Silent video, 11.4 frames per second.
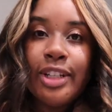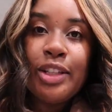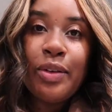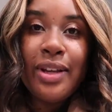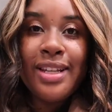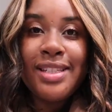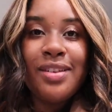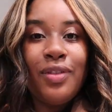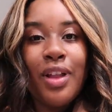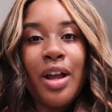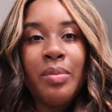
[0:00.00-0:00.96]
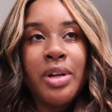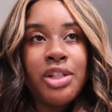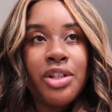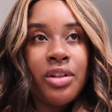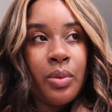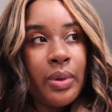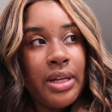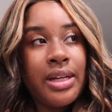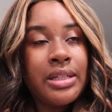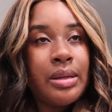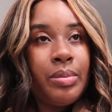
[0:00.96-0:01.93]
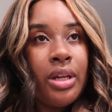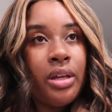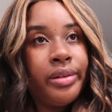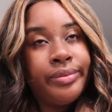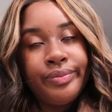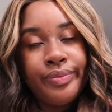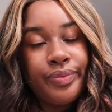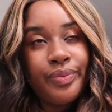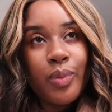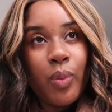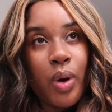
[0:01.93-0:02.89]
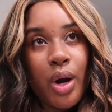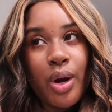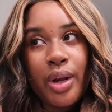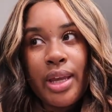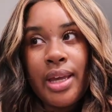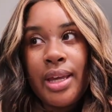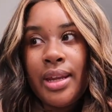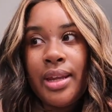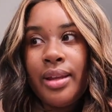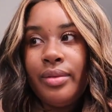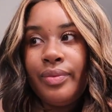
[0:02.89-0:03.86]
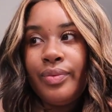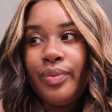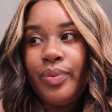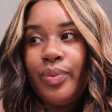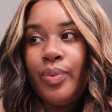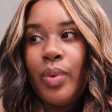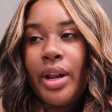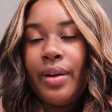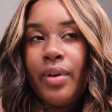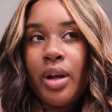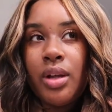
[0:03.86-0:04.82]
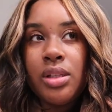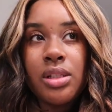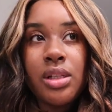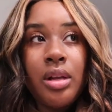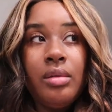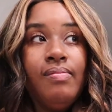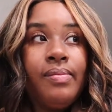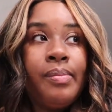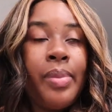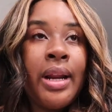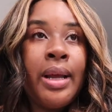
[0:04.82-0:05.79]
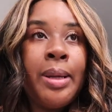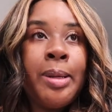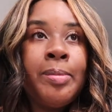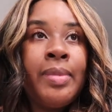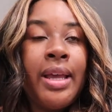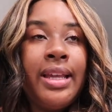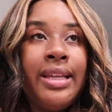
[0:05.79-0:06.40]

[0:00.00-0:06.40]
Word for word: don't get to vlog much during the week because I'll be working and whatever else. But um,